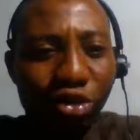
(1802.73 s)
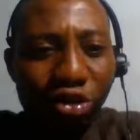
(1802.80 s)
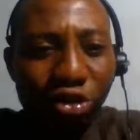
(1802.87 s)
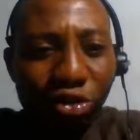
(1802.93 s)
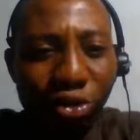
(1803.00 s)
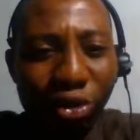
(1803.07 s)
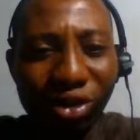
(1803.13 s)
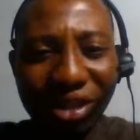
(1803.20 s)

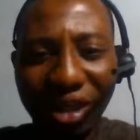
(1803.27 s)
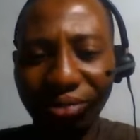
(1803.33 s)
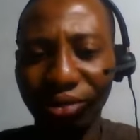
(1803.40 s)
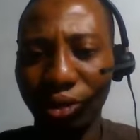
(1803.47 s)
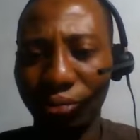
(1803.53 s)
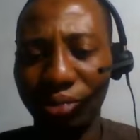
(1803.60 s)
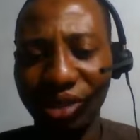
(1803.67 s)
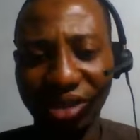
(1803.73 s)
show them
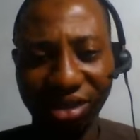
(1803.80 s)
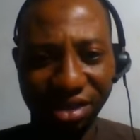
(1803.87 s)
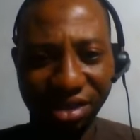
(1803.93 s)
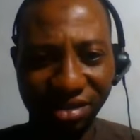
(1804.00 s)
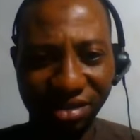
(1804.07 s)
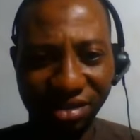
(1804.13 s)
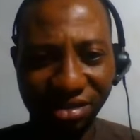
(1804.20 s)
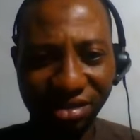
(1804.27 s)
your
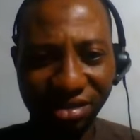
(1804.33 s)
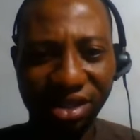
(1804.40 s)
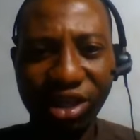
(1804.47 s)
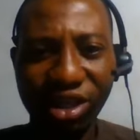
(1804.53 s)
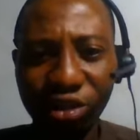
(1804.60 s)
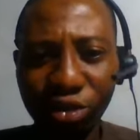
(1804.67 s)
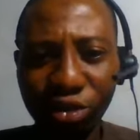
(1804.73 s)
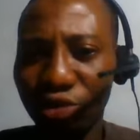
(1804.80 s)
business,
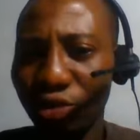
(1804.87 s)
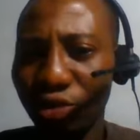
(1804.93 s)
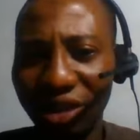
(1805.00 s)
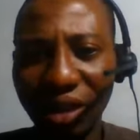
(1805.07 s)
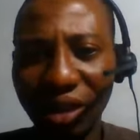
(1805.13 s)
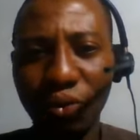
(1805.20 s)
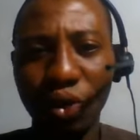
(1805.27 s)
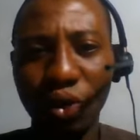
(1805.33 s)
to show
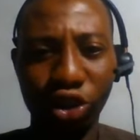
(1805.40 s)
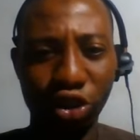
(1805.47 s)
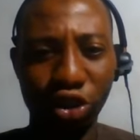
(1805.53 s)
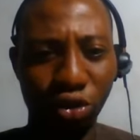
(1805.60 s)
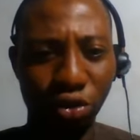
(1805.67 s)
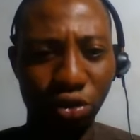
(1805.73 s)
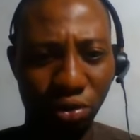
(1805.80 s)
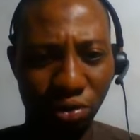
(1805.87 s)
them what
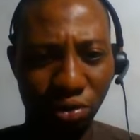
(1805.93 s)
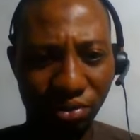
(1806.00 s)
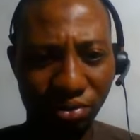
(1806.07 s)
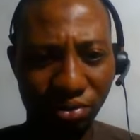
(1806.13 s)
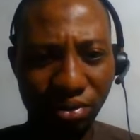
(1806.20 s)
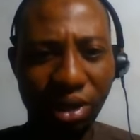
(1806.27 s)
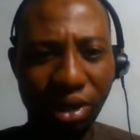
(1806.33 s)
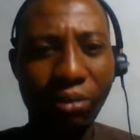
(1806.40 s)
you do,
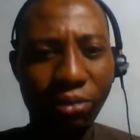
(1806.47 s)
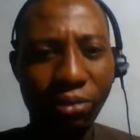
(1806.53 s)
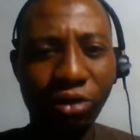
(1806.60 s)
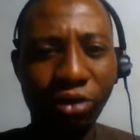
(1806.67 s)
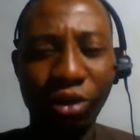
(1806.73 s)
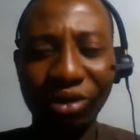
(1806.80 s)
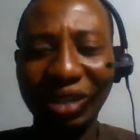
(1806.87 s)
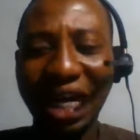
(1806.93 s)

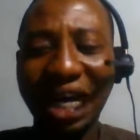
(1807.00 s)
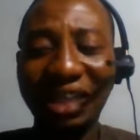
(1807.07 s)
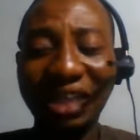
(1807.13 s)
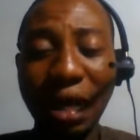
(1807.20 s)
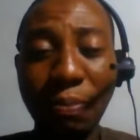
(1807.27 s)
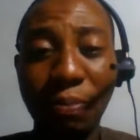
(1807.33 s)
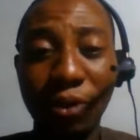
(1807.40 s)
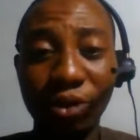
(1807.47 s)
because at
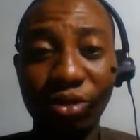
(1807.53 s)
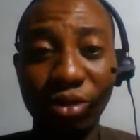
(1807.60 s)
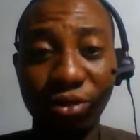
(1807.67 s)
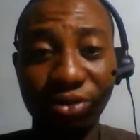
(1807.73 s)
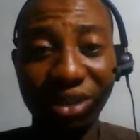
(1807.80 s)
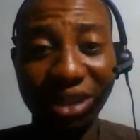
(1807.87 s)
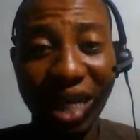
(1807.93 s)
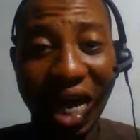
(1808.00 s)
that point
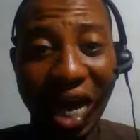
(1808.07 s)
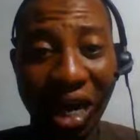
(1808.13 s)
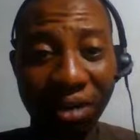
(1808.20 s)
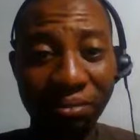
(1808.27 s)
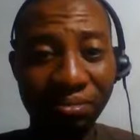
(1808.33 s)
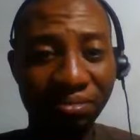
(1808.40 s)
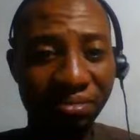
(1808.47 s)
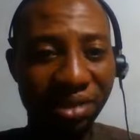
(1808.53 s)
of
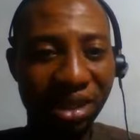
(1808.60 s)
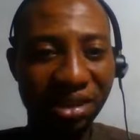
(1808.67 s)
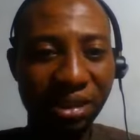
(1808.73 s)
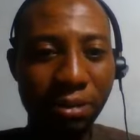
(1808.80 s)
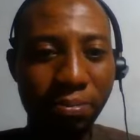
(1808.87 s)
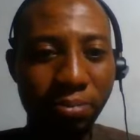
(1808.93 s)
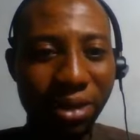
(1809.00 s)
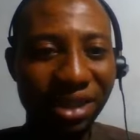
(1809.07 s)
time
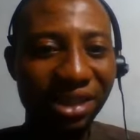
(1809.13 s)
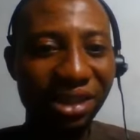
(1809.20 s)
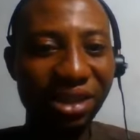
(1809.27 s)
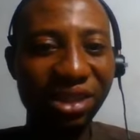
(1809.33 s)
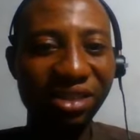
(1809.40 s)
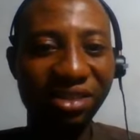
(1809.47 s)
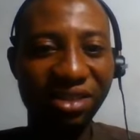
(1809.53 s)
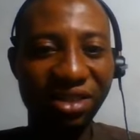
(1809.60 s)
the
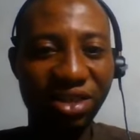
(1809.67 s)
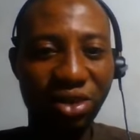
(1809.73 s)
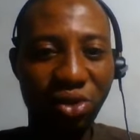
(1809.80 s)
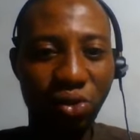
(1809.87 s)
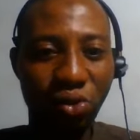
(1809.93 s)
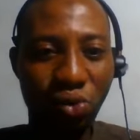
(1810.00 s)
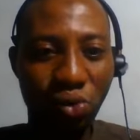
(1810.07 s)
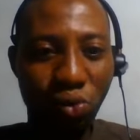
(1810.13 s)
person
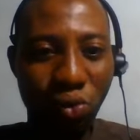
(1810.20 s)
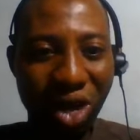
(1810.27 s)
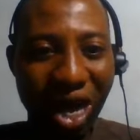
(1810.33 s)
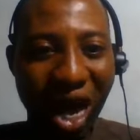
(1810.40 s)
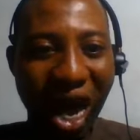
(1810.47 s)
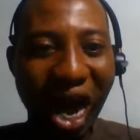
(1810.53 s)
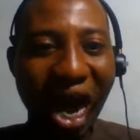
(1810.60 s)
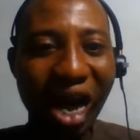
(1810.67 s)

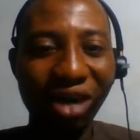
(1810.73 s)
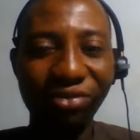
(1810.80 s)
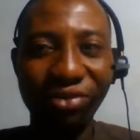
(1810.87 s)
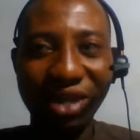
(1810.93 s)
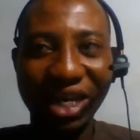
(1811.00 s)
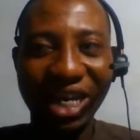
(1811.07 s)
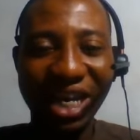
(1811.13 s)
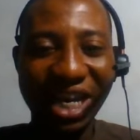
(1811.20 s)
will
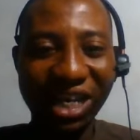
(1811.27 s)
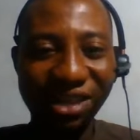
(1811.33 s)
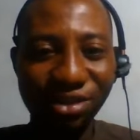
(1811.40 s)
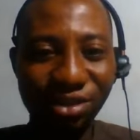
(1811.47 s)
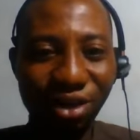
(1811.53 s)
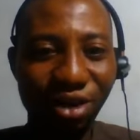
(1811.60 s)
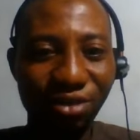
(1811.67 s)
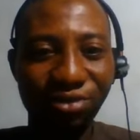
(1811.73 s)
have
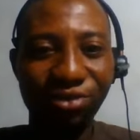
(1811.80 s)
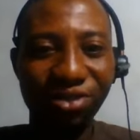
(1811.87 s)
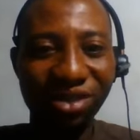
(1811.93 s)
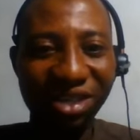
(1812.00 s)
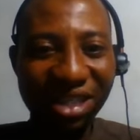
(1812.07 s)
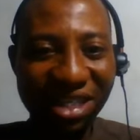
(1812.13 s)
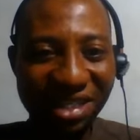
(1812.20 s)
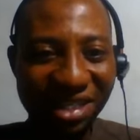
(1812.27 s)
enough
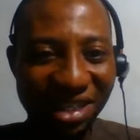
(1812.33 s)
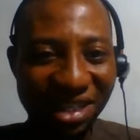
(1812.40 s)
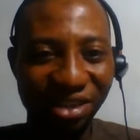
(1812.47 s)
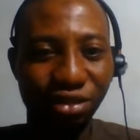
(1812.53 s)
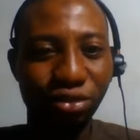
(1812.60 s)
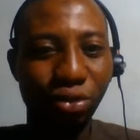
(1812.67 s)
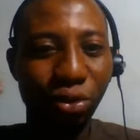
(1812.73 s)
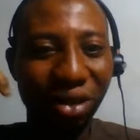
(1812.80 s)

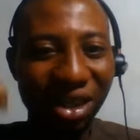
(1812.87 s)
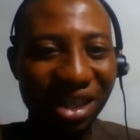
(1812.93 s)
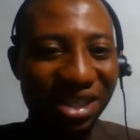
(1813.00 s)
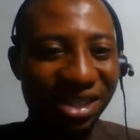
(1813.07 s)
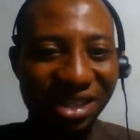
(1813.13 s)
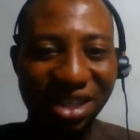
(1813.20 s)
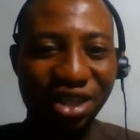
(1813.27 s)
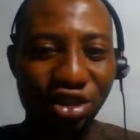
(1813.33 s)
reason to
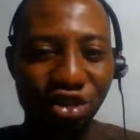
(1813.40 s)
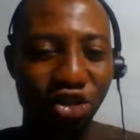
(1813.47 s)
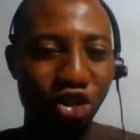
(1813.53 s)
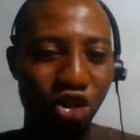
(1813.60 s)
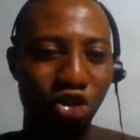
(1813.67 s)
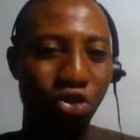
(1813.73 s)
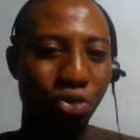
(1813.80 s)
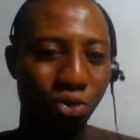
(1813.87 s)
listen
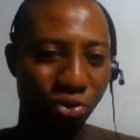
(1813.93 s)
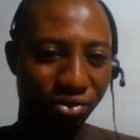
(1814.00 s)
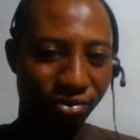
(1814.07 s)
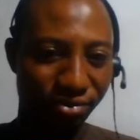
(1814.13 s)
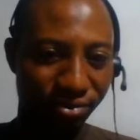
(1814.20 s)
to you.